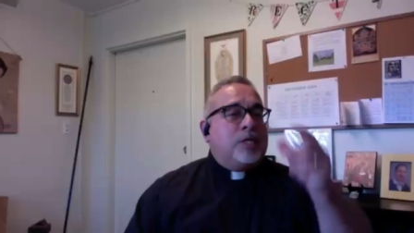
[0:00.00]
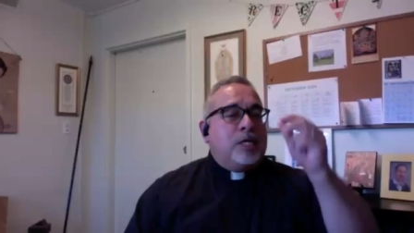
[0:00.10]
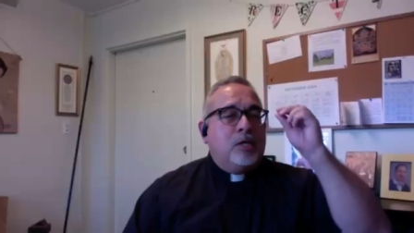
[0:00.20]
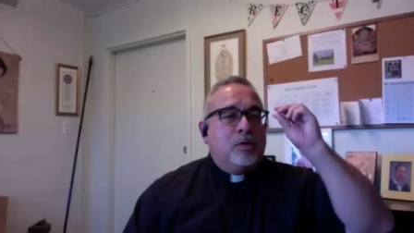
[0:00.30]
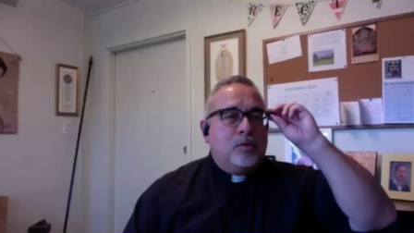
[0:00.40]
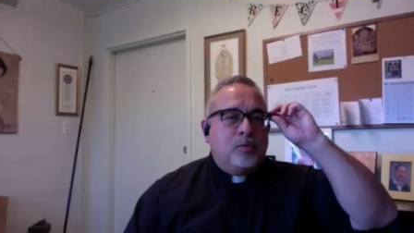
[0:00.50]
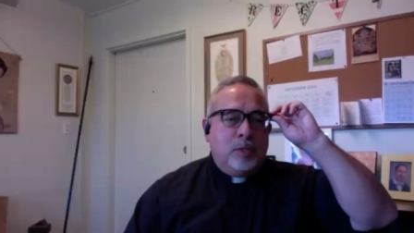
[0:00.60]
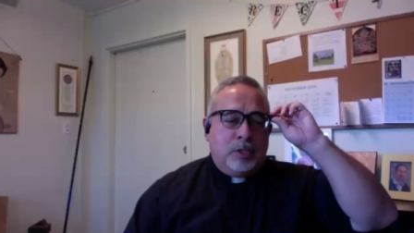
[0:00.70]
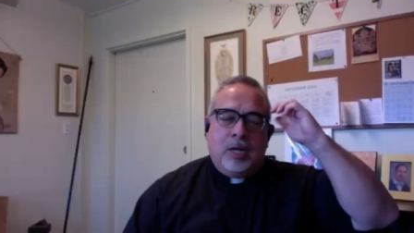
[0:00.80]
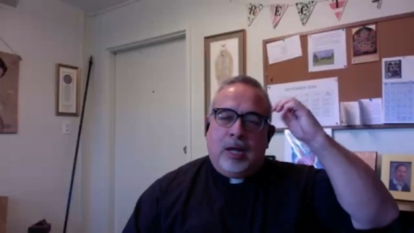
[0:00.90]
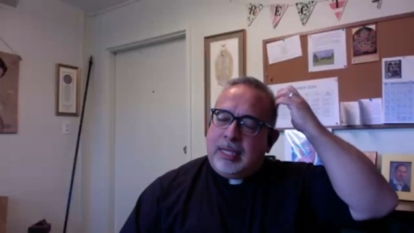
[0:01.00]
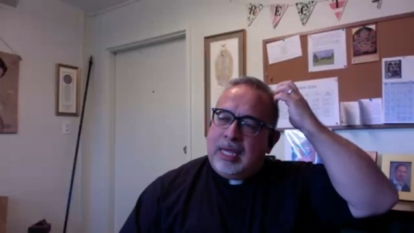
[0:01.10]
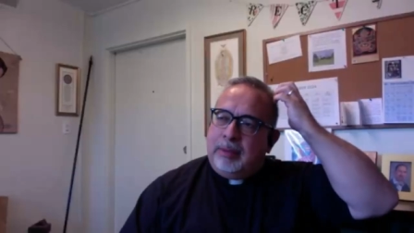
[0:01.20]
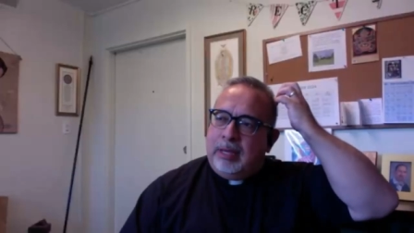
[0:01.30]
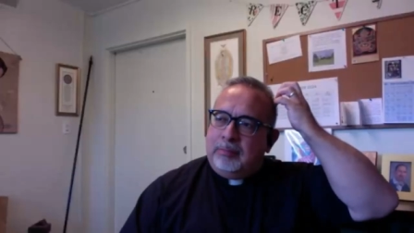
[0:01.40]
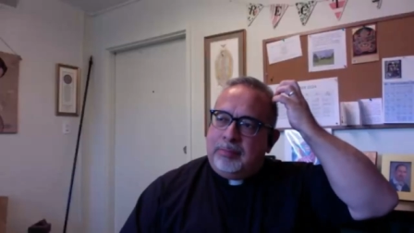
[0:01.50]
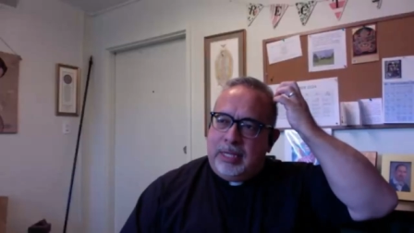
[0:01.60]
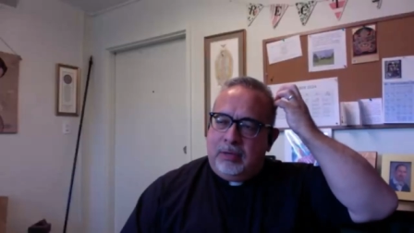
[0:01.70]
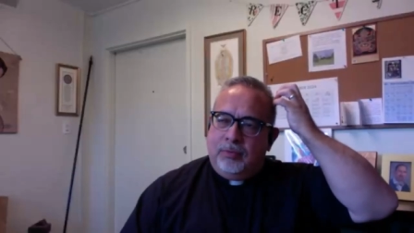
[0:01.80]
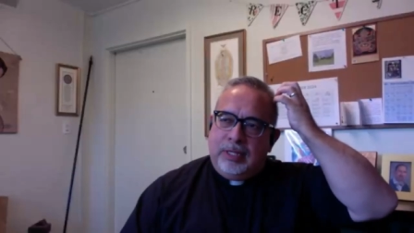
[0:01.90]
was it you who was talking about
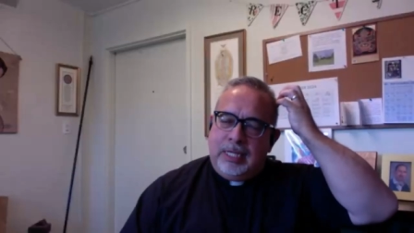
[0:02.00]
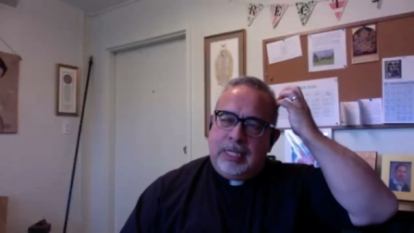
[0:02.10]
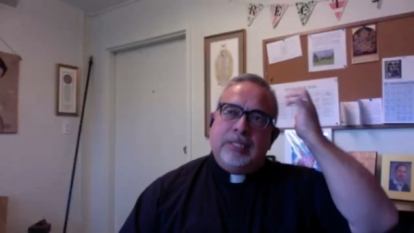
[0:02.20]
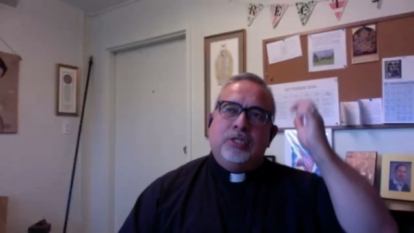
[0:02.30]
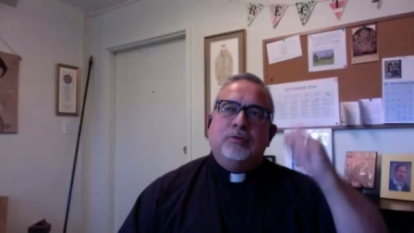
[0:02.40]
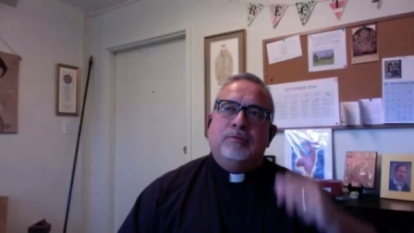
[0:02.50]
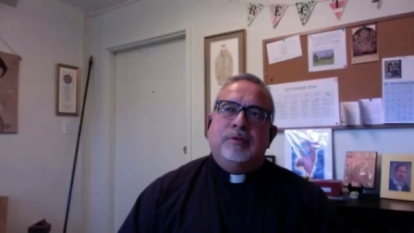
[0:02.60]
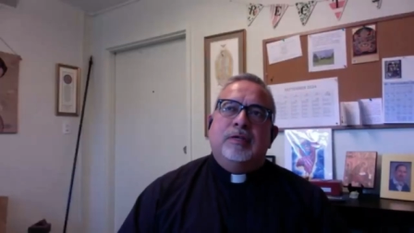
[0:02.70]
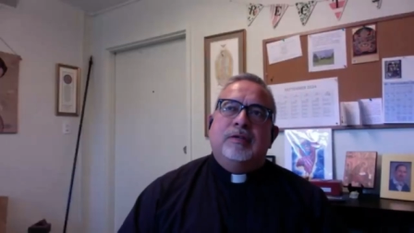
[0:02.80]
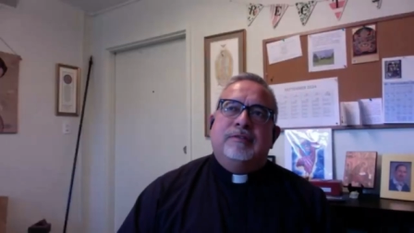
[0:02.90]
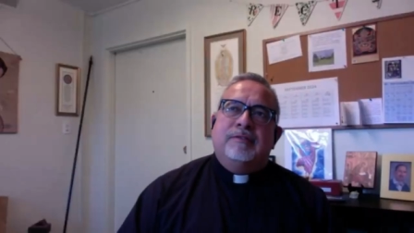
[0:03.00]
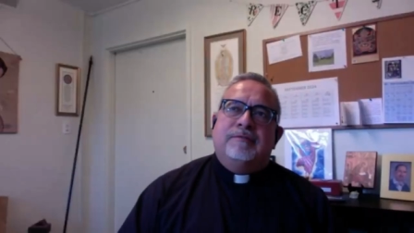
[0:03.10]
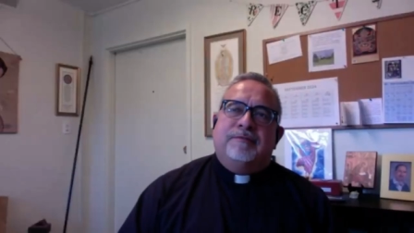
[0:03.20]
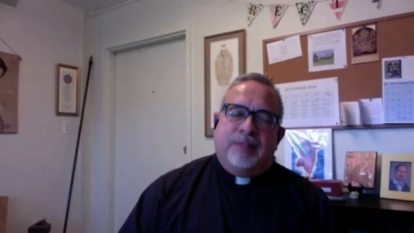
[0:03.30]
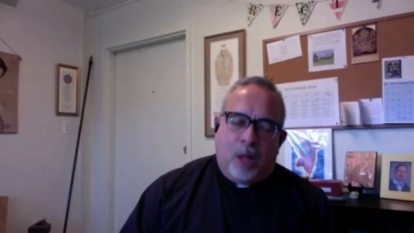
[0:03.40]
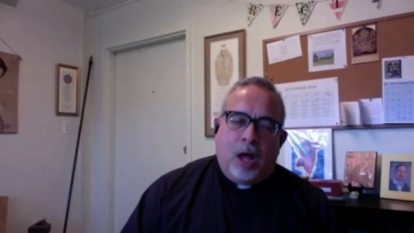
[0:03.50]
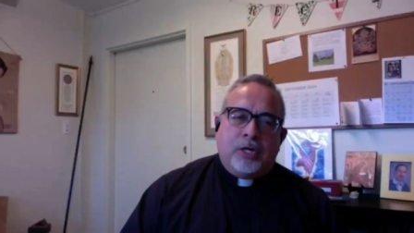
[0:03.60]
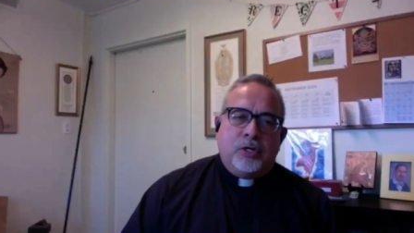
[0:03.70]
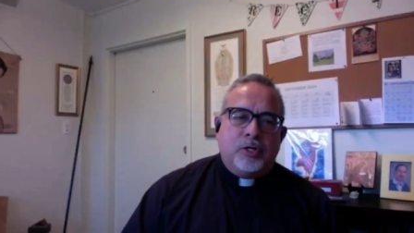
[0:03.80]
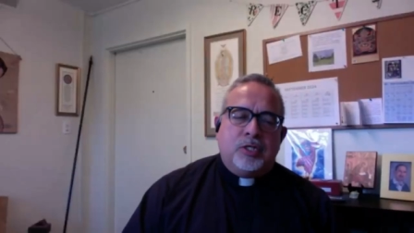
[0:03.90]
being really into
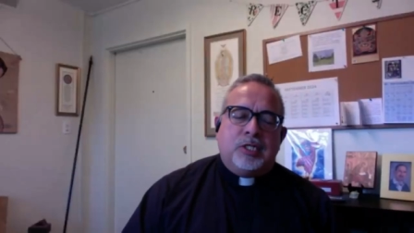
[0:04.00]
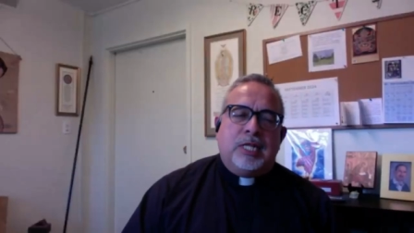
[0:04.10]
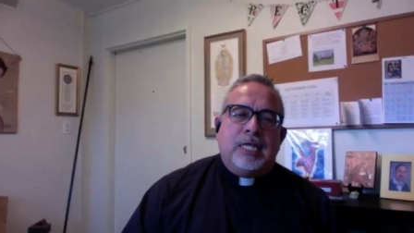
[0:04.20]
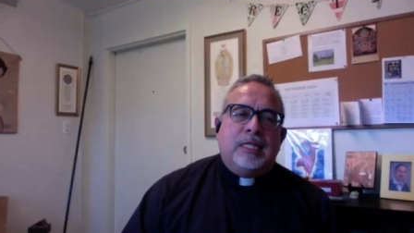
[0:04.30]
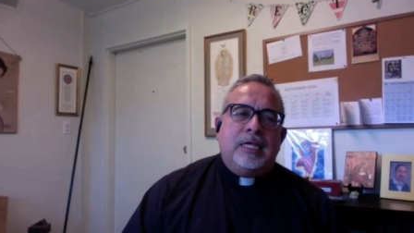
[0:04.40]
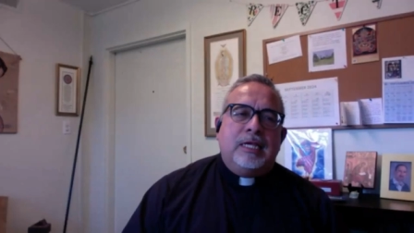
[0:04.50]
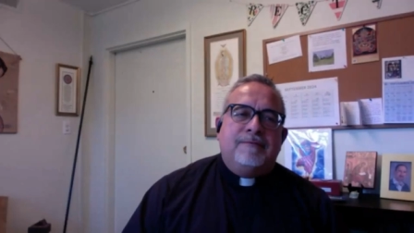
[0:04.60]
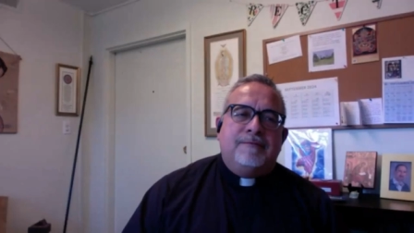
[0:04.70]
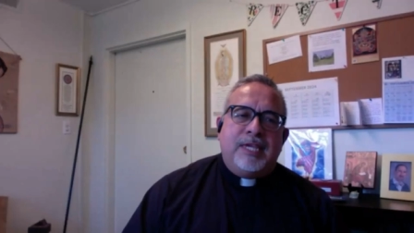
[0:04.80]
vloggers lately?